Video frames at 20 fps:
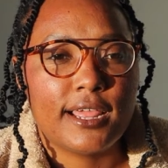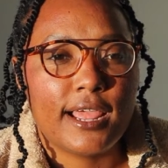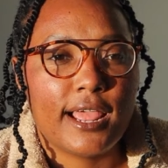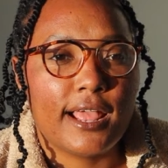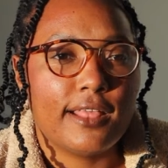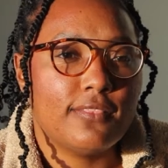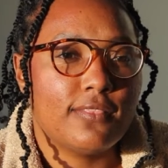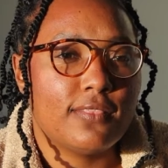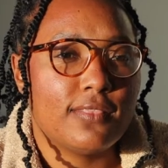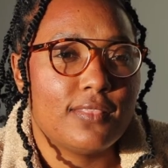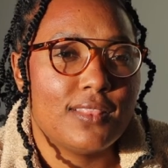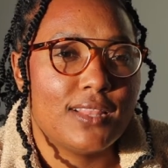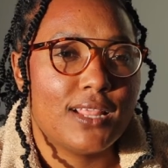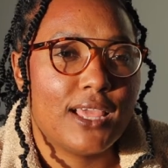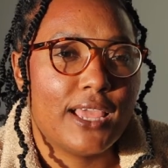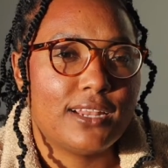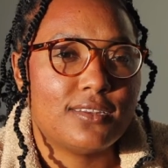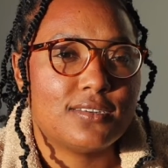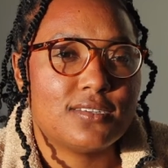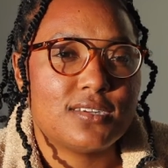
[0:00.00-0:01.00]
And
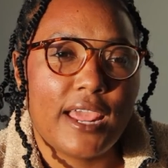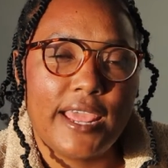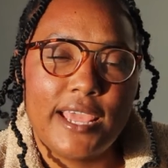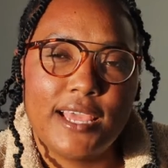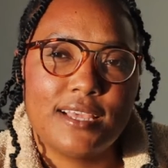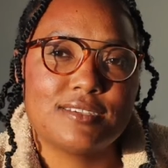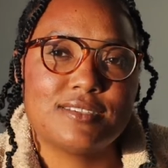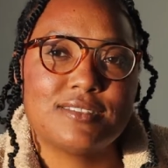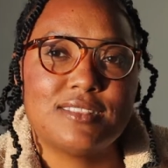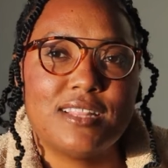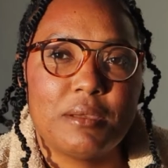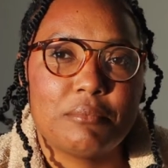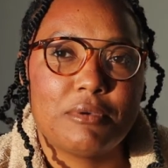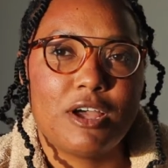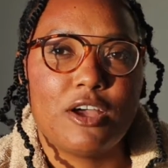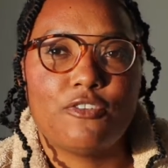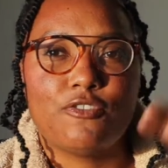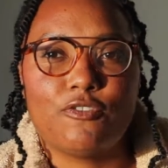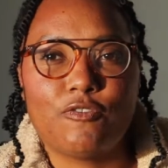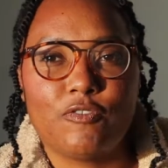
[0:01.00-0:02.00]
it takes them
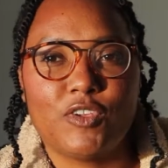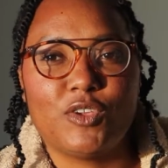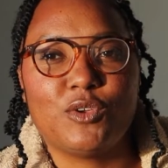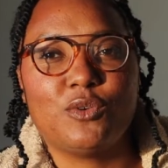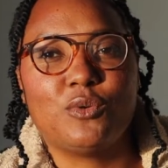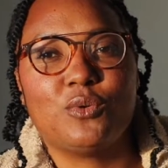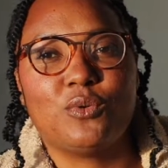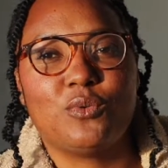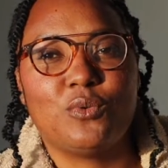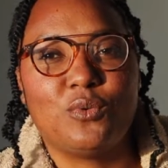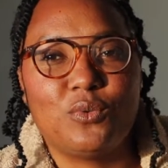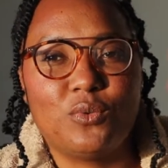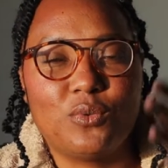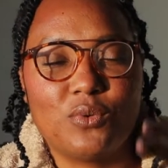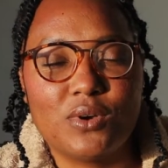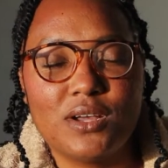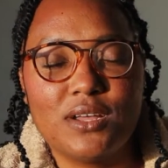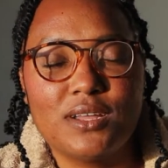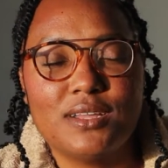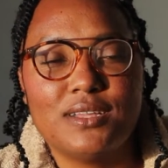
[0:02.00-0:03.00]
a
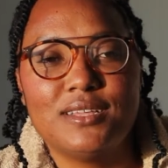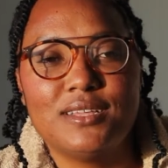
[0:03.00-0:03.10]
few